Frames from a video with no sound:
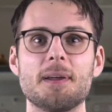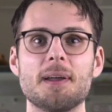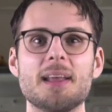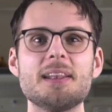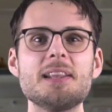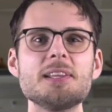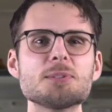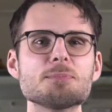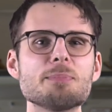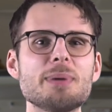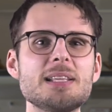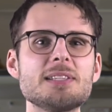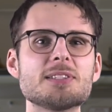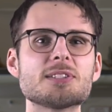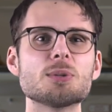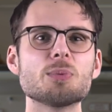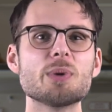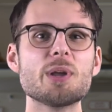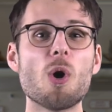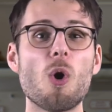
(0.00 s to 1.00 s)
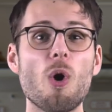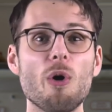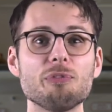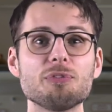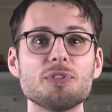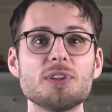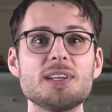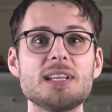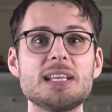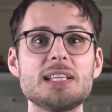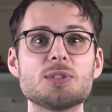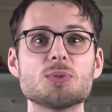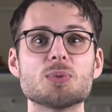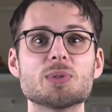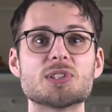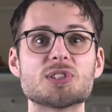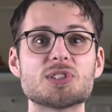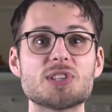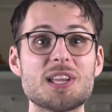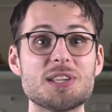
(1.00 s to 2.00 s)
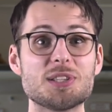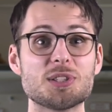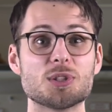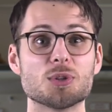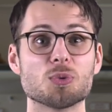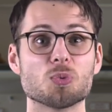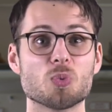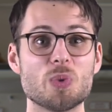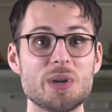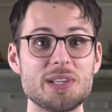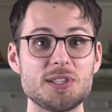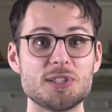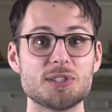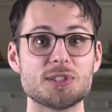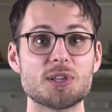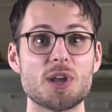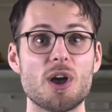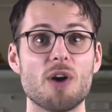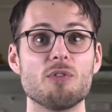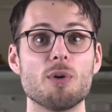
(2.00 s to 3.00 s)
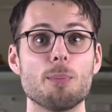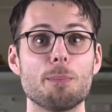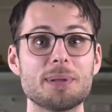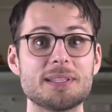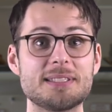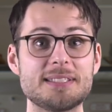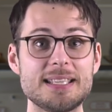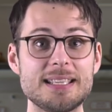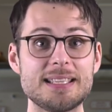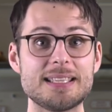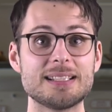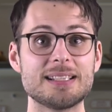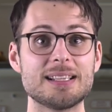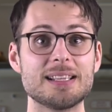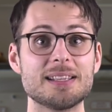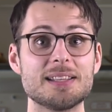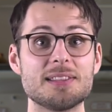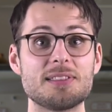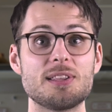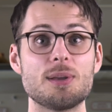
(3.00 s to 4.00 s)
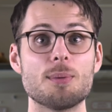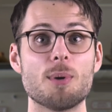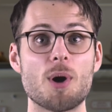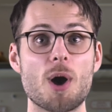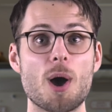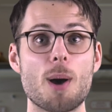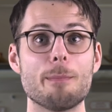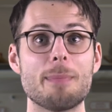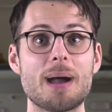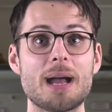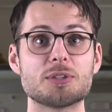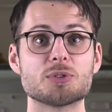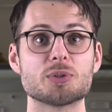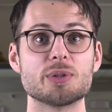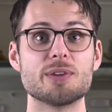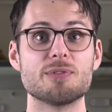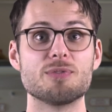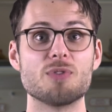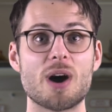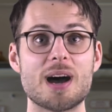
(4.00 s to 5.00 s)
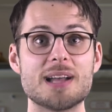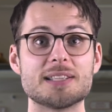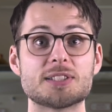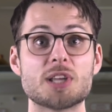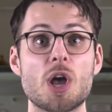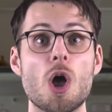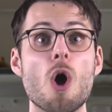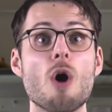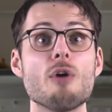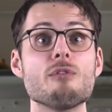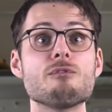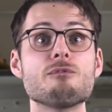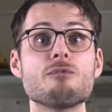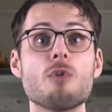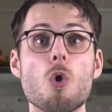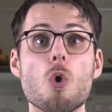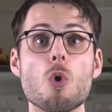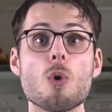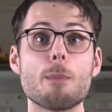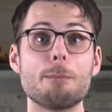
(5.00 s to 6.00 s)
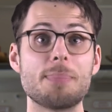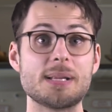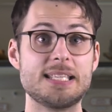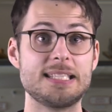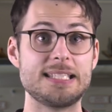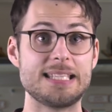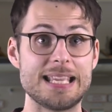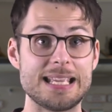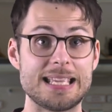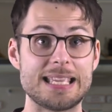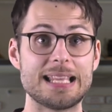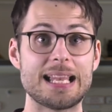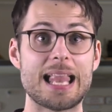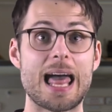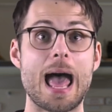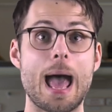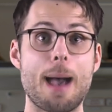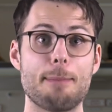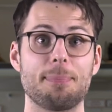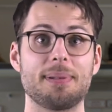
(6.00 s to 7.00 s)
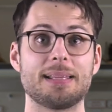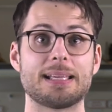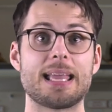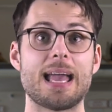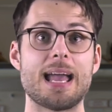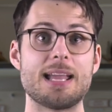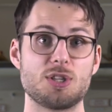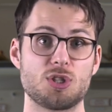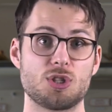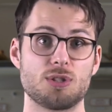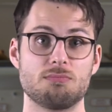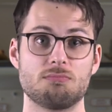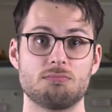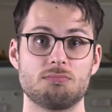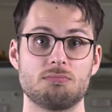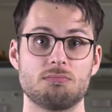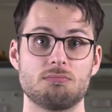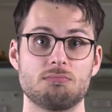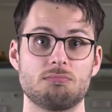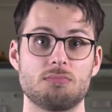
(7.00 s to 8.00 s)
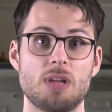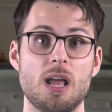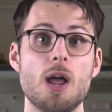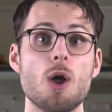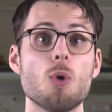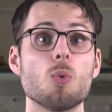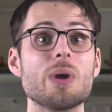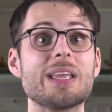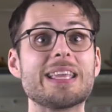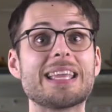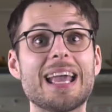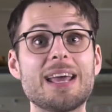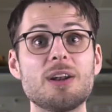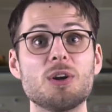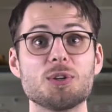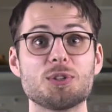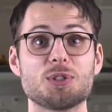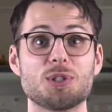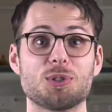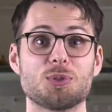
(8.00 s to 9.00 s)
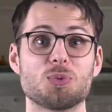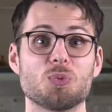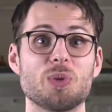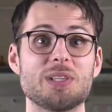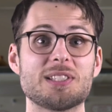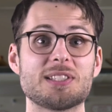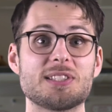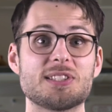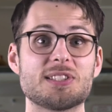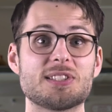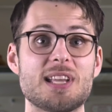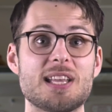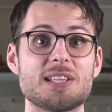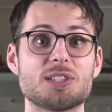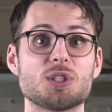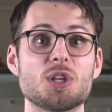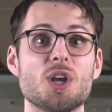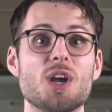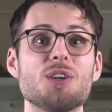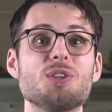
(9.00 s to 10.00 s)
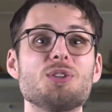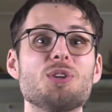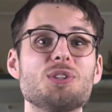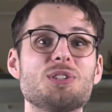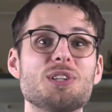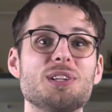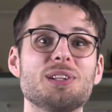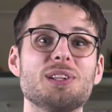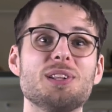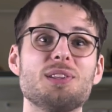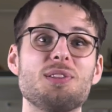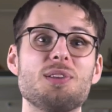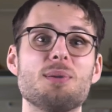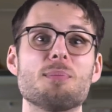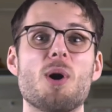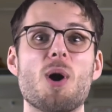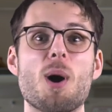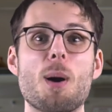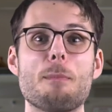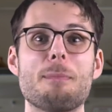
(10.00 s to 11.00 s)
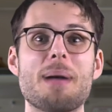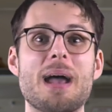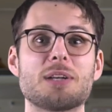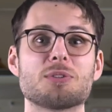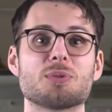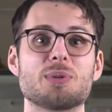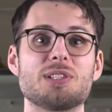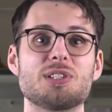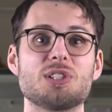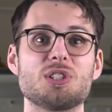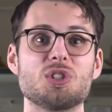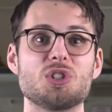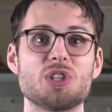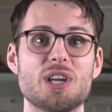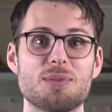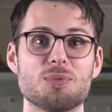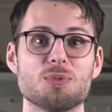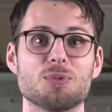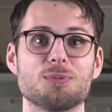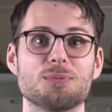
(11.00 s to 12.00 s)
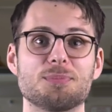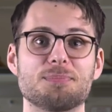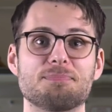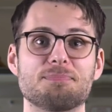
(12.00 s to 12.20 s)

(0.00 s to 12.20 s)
And this means that we often need to assess the risks of a particular lithium-ion battery device for a particular application. We cannot just risk assess using lithium-ion batteries in general.